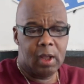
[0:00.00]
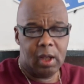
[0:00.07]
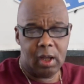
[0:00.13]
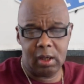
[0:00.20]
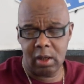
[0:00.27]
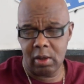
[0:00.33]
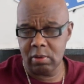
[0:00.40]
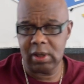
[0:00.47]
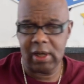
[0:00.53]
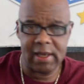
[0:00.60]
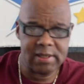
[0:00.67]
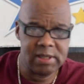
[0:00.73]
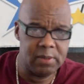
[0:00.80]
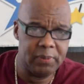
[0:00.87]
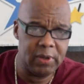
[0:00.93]
Hello,
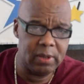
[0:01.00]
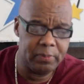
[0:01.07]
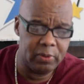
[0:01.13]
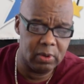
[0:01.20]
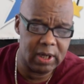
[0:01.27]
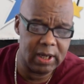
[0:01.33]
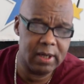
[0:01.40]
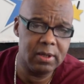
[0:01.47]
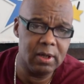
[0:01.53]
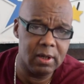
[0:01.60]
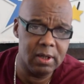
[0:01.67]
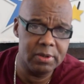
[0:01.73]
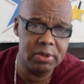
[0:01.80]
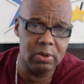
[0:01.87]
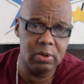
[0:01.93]
classy people. How
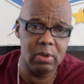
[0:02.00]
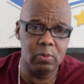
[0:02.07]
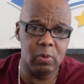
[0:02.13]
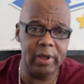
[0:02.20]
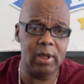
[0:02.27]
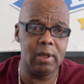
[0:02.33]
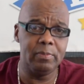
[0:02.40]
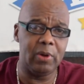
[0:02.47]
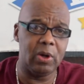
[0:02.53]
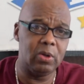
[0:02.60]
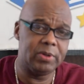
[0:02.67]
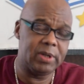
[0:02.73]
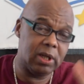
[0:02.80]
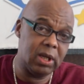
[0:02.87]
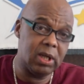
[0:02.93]
y'all doing? Wayne
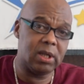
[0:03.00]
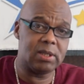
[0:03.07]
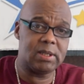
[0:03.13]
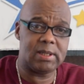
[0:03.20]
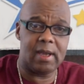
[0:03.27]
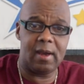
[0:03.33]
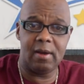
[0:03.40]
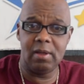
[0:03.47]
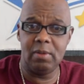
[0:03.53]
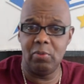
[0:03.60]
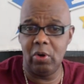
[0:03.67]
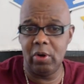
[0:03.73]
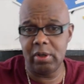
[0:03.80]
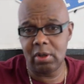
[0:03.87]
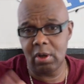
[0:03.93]
Bolden. It is Saturday
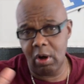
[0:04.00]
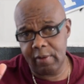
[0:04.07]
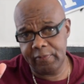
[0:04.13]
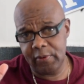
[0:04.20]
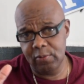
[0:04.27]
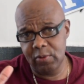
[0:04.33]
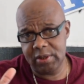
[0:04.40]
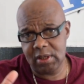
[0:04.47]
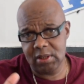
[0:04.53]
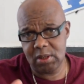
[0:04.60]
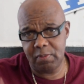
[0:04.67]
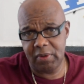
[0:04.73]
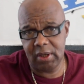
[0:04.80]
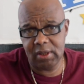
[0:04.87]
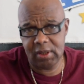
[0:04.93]
morning. Coffee with the
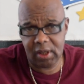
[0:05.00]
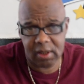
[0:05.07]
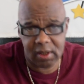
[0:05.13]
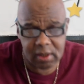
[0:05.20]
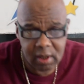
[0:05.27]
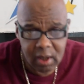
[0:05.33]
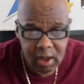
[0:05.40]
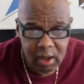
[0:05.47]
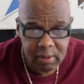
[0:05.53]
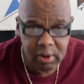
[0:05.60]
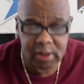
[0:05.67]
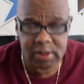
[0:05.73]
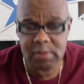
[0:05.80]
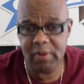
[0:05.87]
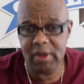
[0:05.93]
Speed King.
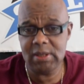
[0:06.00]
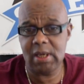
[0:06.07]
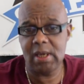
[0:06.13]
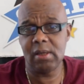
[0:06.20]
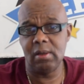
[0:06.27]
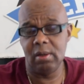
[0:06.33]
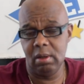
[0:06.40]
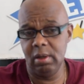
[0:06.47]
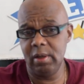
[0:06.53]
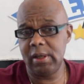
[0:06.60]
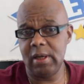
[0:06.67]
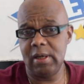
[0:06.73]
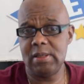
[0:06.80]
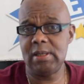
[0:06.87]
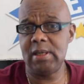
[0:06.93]
I'm going to be taking a look
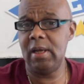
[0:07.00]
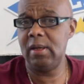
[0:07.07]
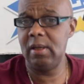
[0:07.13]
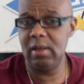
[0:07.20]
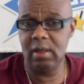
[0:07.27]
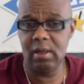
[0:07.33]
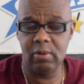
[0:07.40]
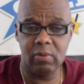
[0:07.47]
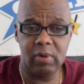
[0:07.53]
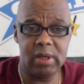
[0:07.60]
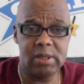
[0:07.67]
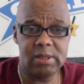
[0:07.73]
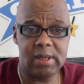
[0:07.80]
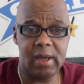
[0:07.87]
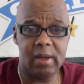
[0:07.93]
at a Santa Anita
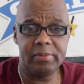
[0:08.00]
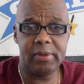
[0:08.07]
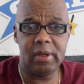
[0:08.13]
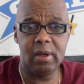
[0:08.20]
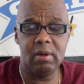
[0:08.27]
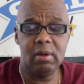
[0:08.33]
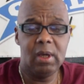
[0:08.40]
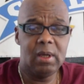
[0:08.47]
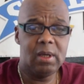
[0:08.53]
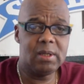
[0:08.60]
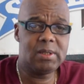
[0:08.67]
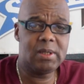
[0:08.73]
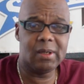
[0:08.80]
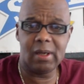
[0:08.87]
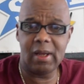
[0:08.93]
race out there.
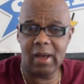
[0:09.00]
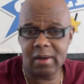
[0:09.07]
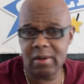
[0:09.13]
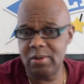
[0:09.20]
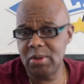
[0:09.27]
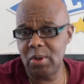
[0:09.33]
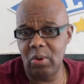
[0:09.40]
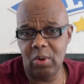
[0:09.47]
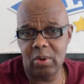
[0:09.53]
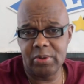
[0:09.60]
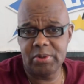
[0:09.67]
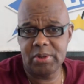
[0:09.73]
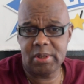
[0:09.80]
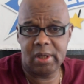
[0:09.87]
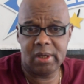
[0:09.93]
It's the Clocker's Corner
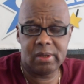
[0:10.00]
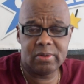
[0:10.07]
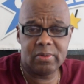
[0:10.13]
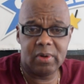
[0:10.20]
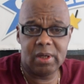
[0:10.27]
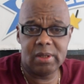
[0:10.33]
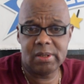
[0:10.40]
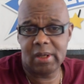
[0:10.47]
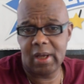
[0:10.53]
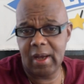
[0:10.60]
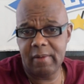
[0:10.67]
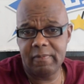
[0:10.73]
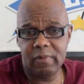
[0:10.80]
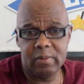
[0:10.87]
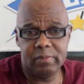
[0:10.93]
Stakes race.
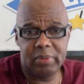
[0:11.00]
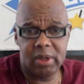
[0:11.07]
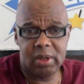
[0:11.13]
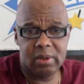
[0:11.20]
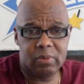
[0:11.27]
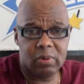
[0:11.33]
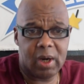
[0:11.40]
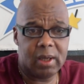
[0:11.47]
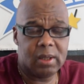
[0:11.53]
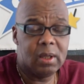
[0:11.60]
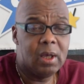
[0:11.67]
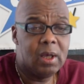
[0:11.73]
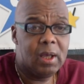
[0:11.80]
God forbid, right?